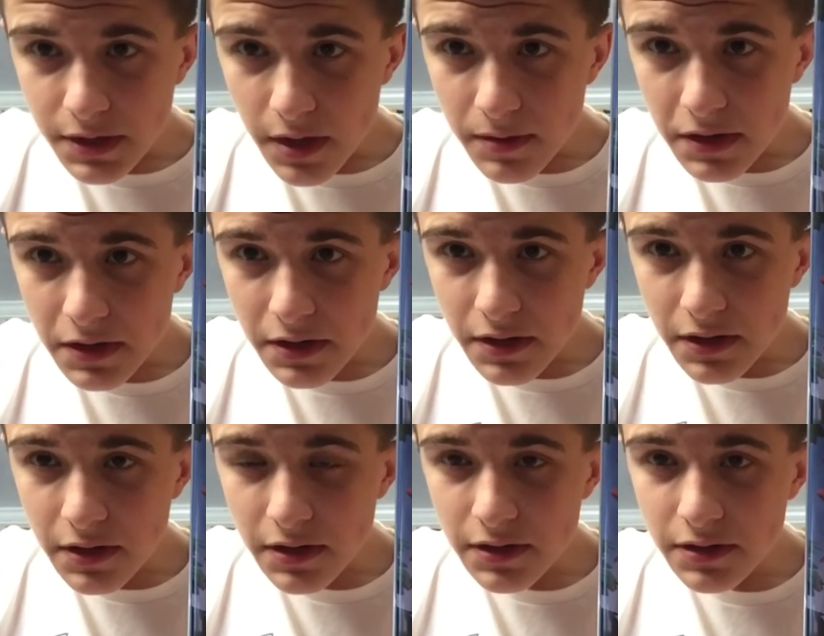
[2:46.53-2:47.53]
I mean,
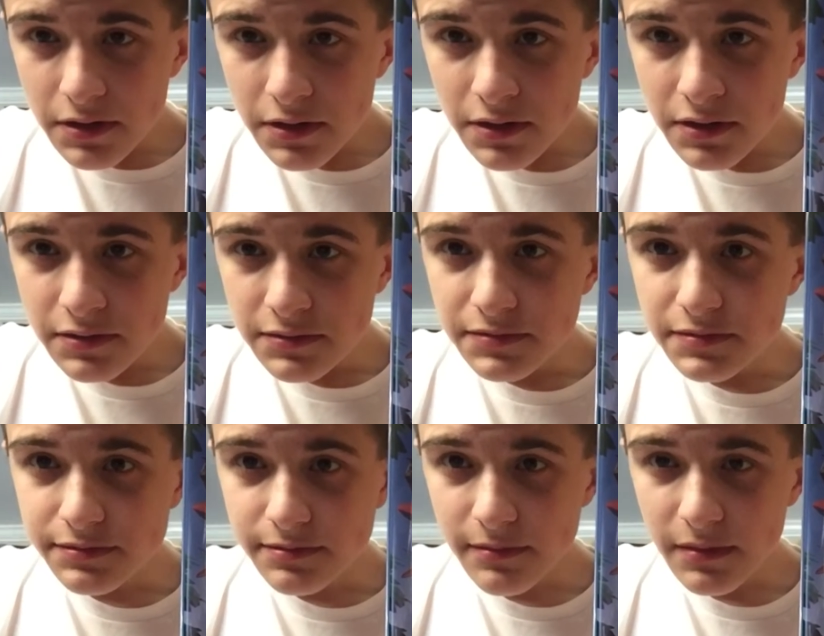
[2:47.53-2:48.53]

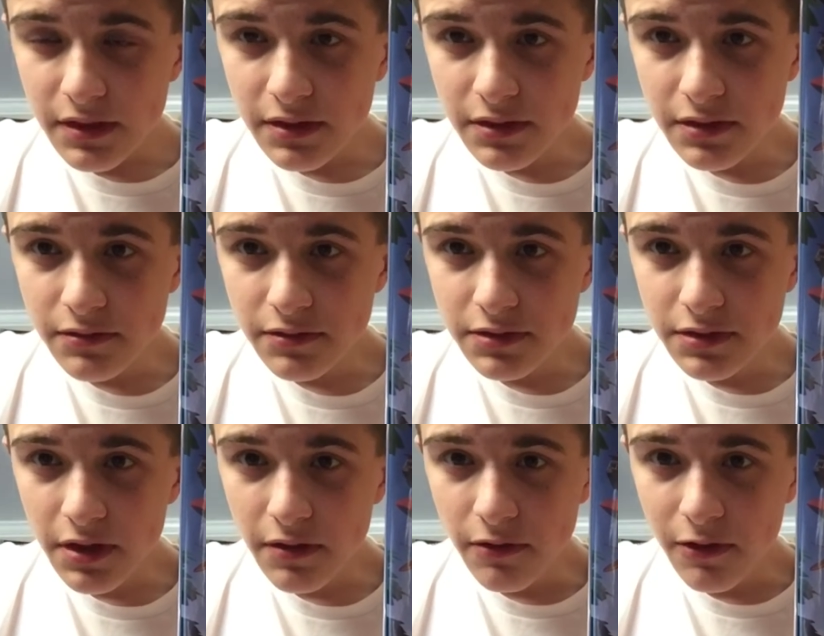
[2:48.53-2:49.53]
it's
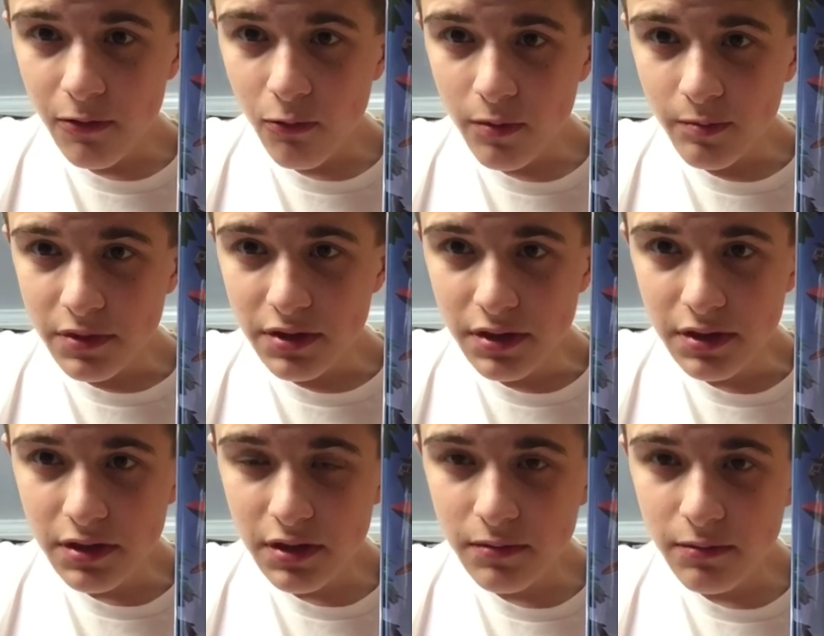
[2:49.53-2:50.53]
kind of like one
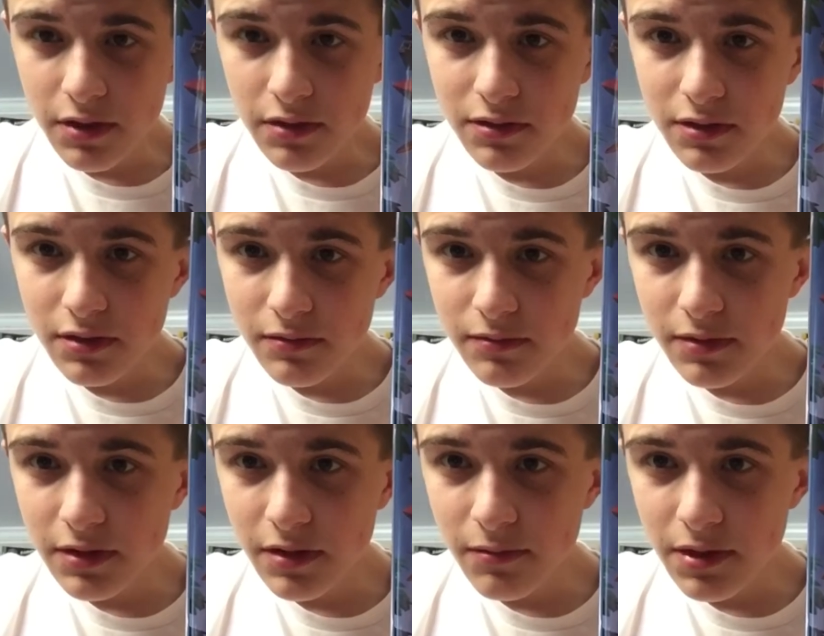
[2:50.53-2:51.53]
mistake that he made
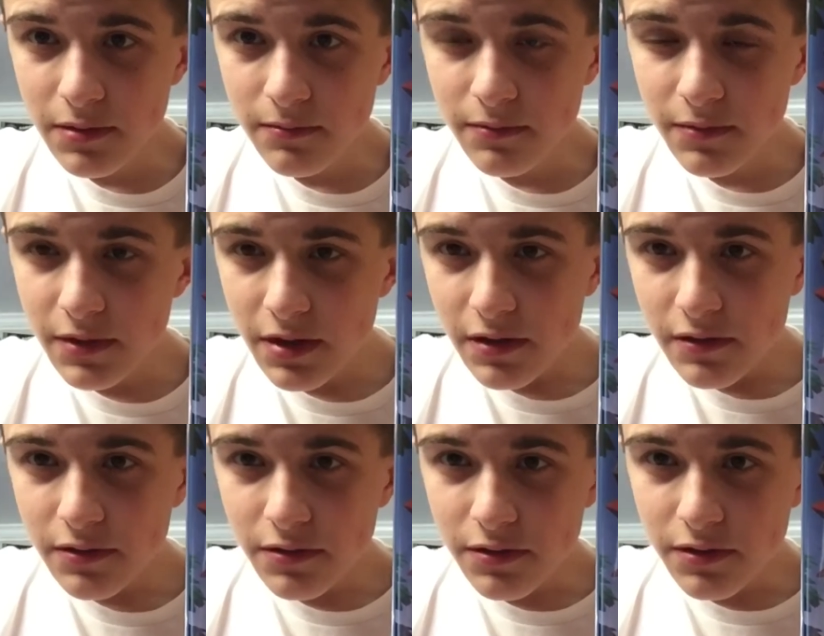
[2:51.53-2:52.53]
that made him
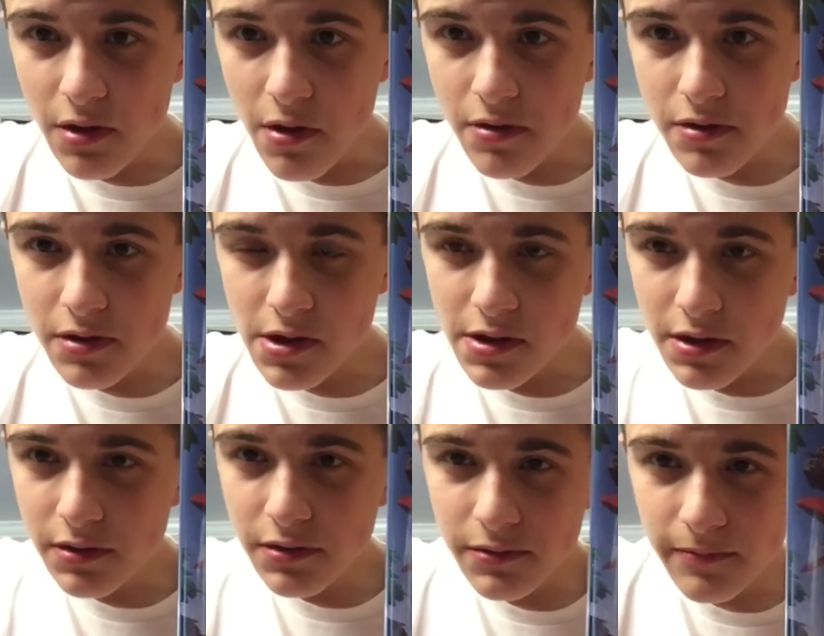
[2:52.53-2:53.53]
feel sorry,
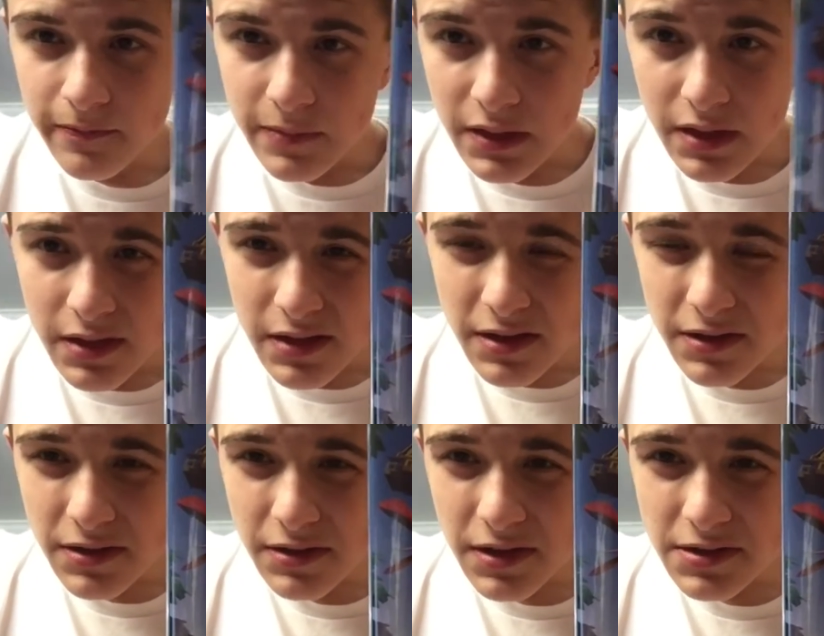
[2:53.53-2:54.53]
and
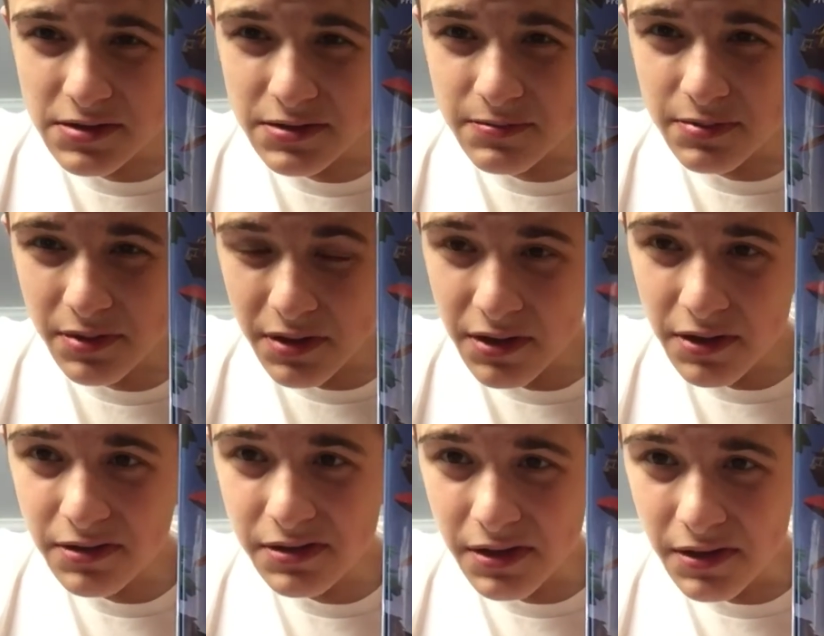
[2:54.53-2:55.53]
I think that's pretty
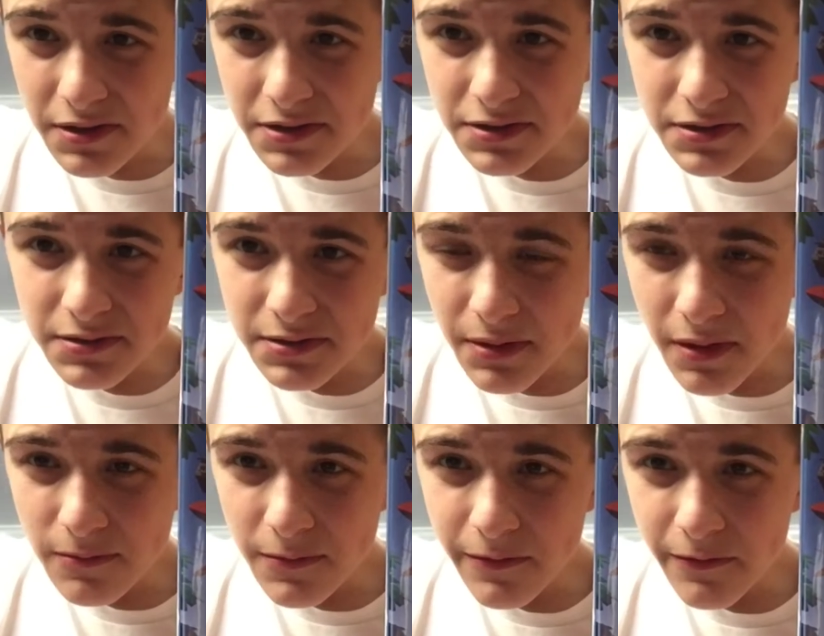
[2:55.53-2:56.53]
good character
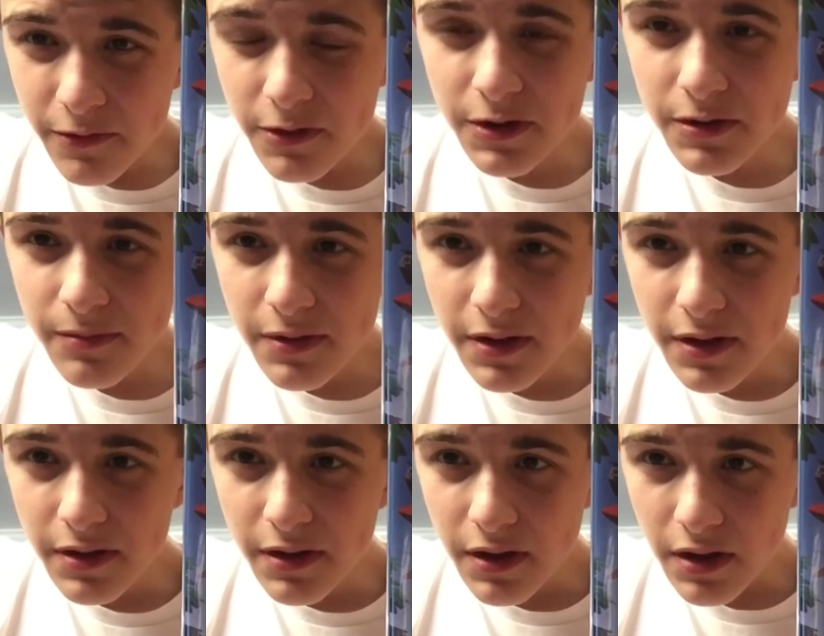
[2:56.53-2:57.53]
development for him,
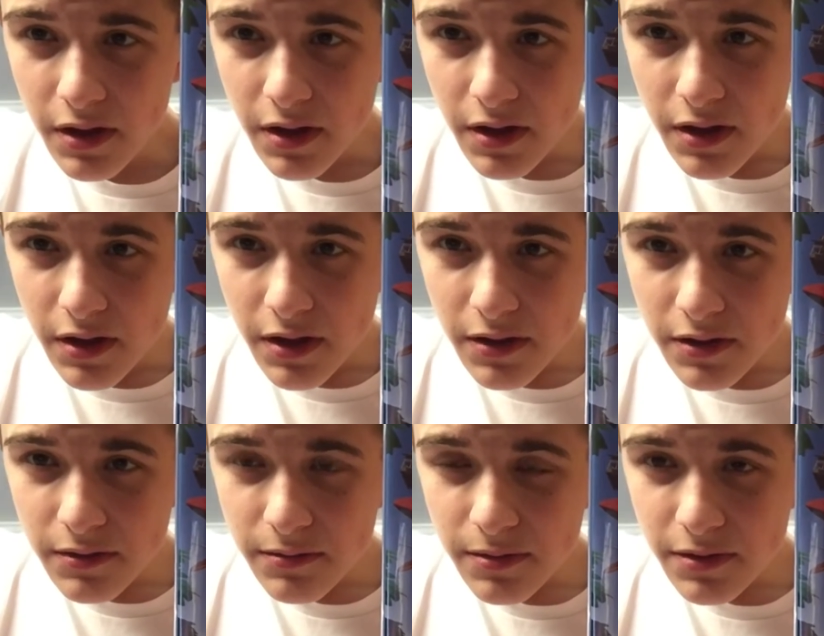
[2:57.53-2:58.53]

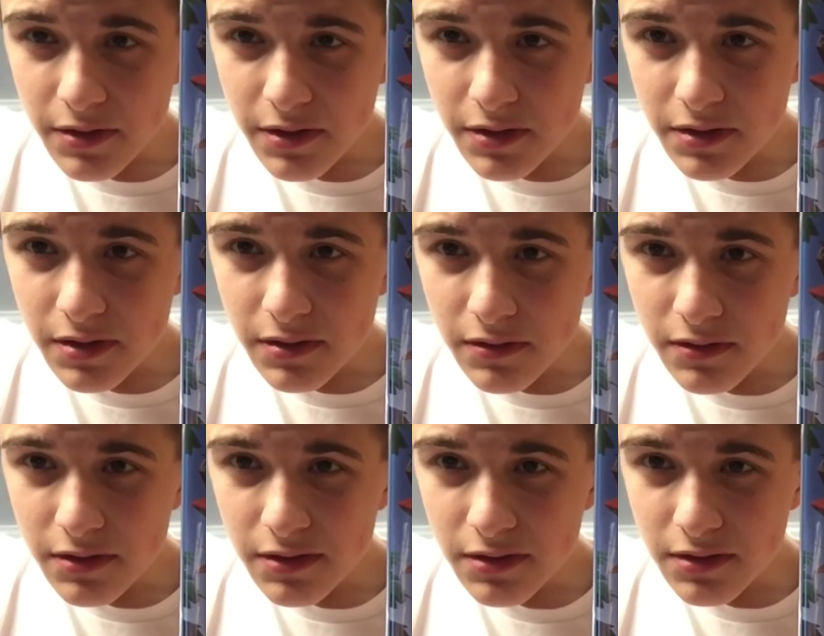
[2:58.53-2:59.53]
and a pretty
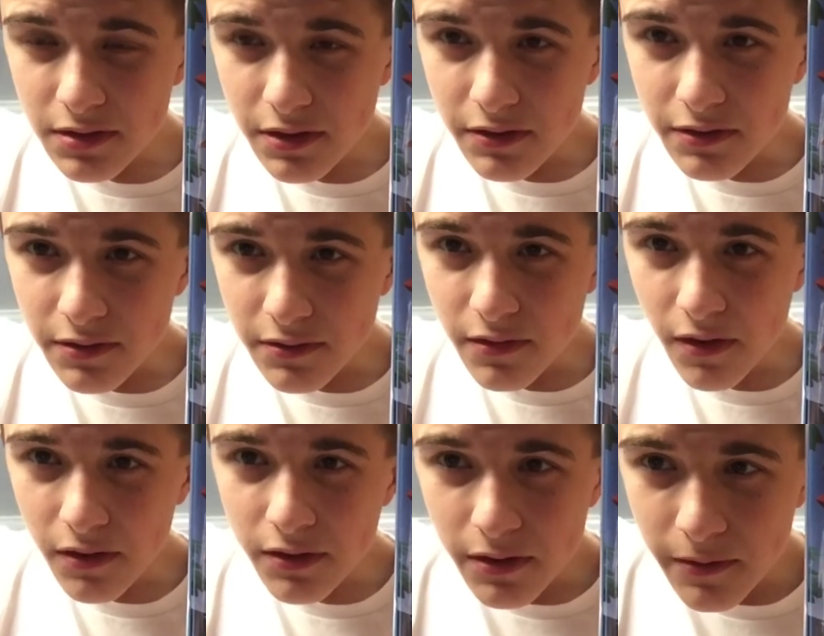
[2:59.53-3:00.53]
decent character
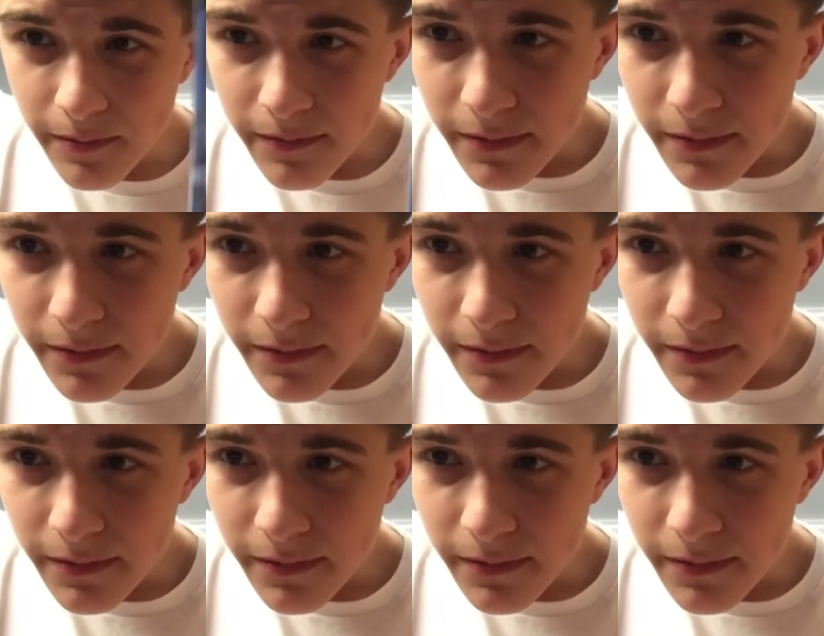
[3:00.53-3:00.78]
arc.